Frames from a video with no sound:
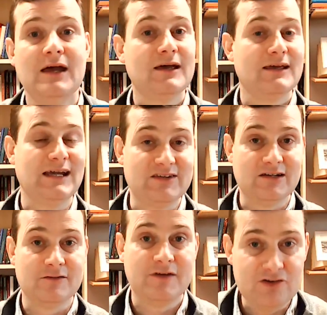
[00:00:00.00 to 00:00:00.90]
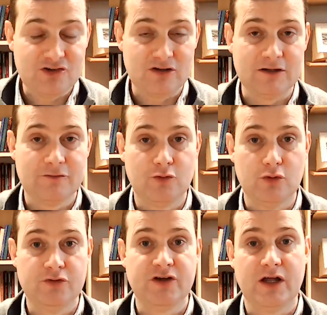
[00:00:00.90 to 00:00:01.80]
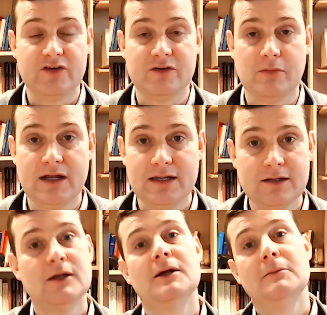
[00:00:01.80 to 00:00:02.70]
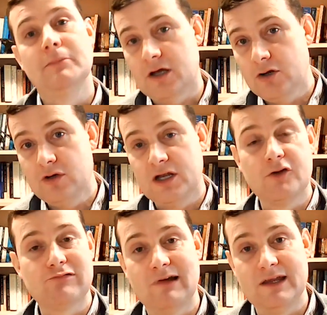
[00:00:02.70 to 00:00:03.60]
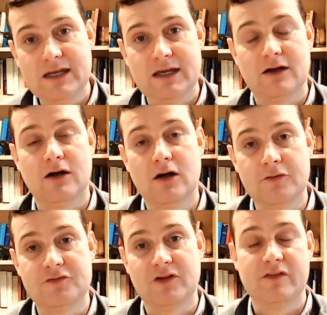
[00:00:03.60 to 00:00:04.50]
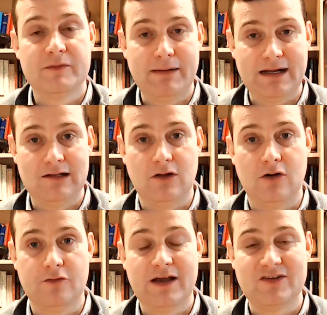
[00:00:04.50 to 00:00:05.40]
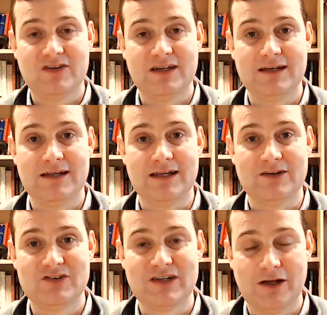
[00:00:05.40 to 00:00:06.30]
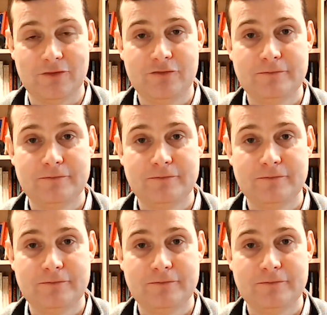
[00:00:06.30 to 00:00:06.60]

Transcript: It did eventually fall to undermining, but only over a year after the Battle of Hattin itself.